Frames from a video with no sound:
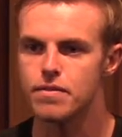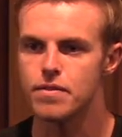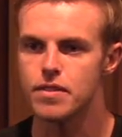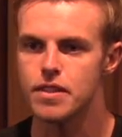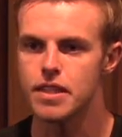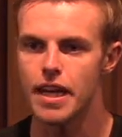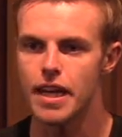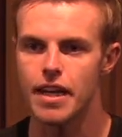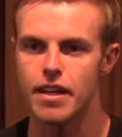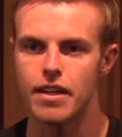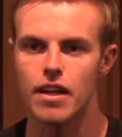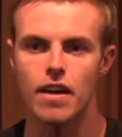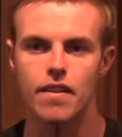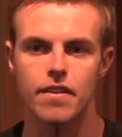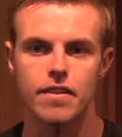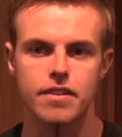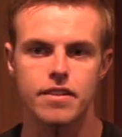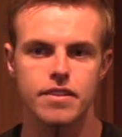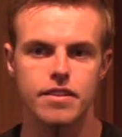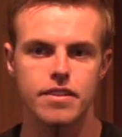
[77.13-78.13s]
to aid
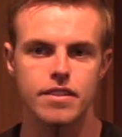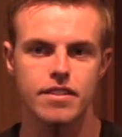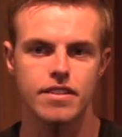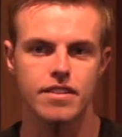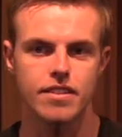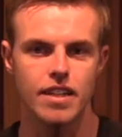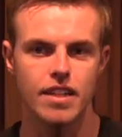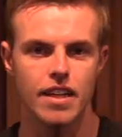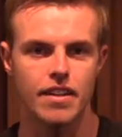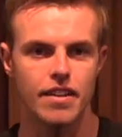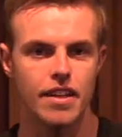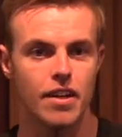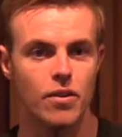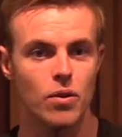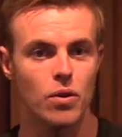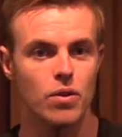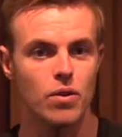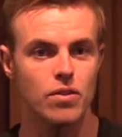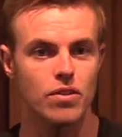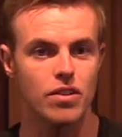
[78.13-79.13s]
others in their
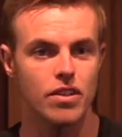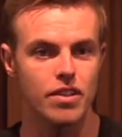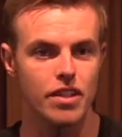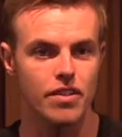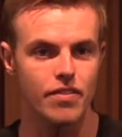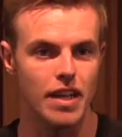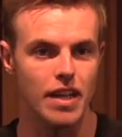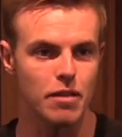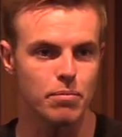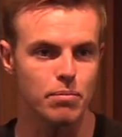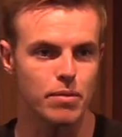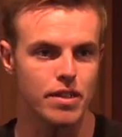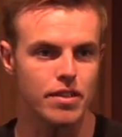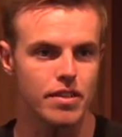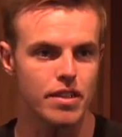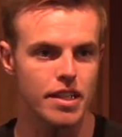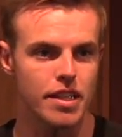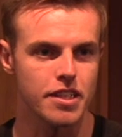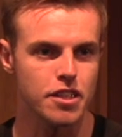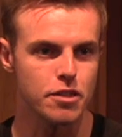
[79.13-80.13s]
own development
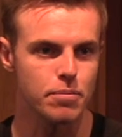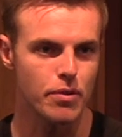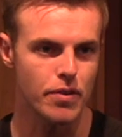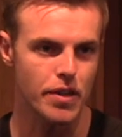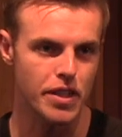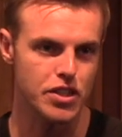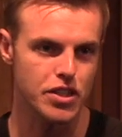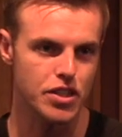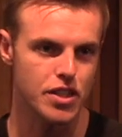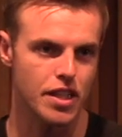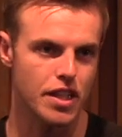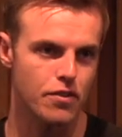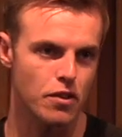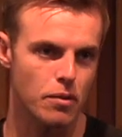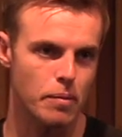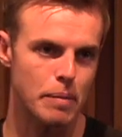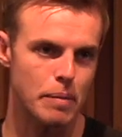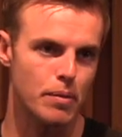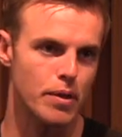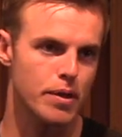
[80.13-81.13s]
and inspiration and
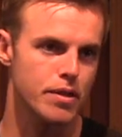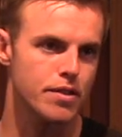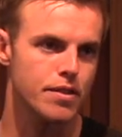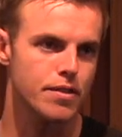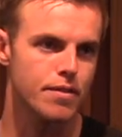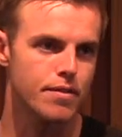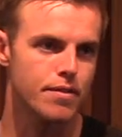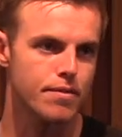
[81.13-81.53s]
remembrance.